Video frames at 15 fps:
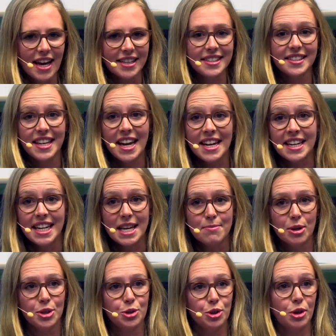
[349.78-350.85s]
like sending an
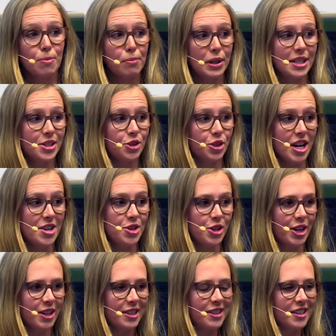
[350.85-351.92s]
email to a complete
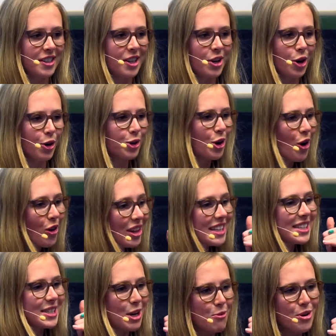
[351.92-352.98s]
stranger or
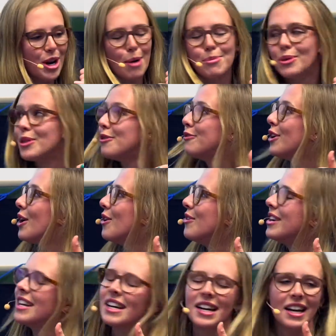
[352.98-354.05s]
calling someone up on the
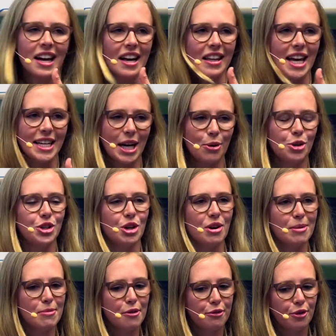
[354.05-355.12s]
phone, like I was
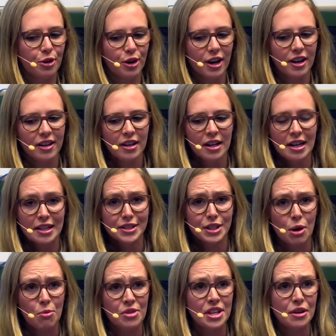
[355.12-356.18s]
showing before,
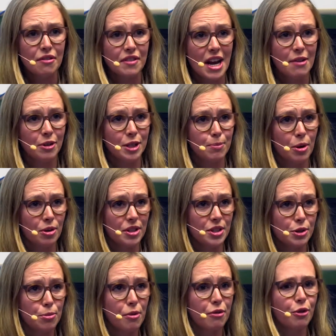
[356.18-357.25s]
someone that you've never spoken
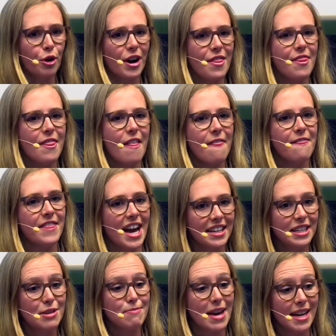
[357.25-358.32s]
to before, and
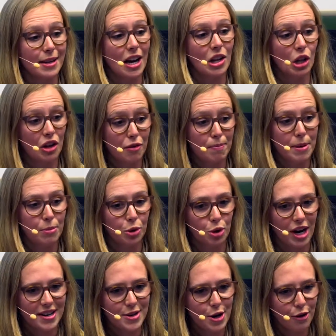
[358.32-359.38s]
that can make a lot of people
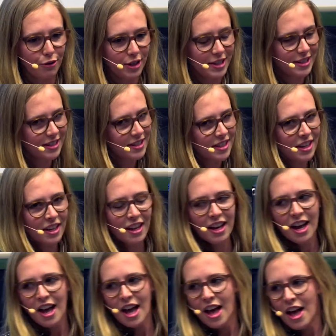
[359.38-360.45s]
quite nervous.
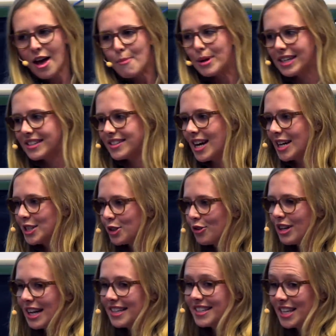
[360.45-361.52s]
But it's nice to
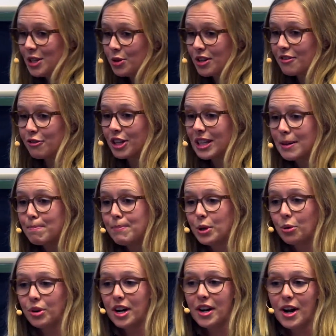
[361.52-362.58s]
realize that you can really
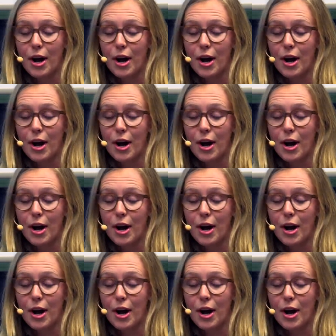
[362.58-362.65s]
build it